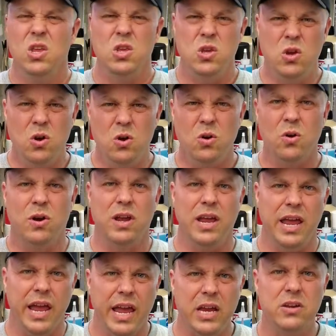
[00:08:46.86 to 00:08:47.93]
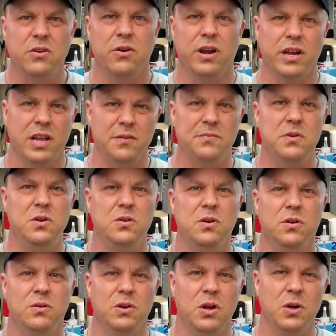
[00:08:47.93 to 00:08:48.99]
you're ignorant if you
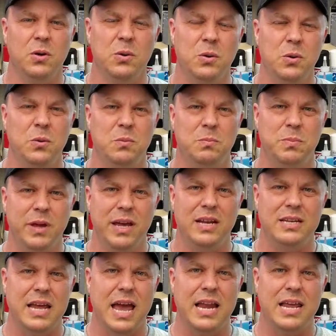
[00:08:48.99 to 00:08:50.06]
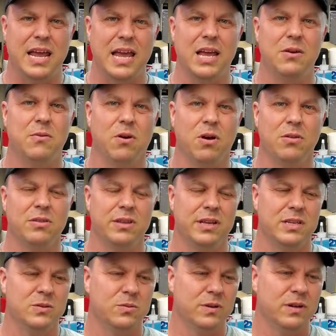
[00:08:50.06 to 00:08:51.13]
don't know who Big Daddy Ed Roth
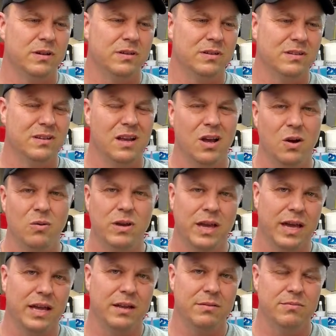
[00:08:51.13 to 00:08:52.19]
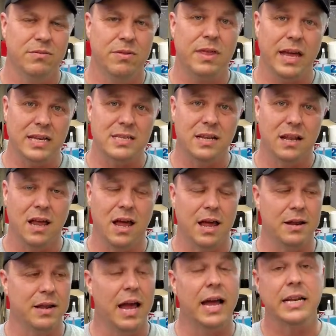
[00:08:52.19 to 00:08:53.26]
is. Well, okay, thanks a
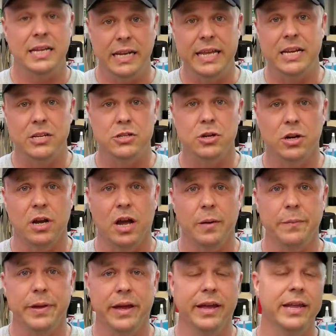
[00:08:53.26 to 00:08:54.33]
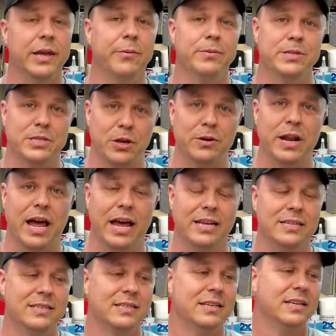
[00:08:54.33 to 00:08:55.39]
lot. I deleted your comment. It was so
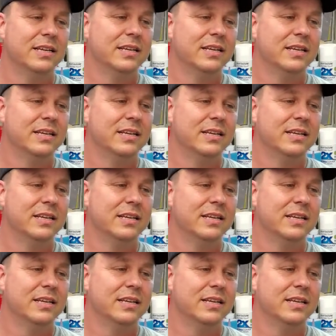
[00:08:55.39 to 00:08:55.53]
nice.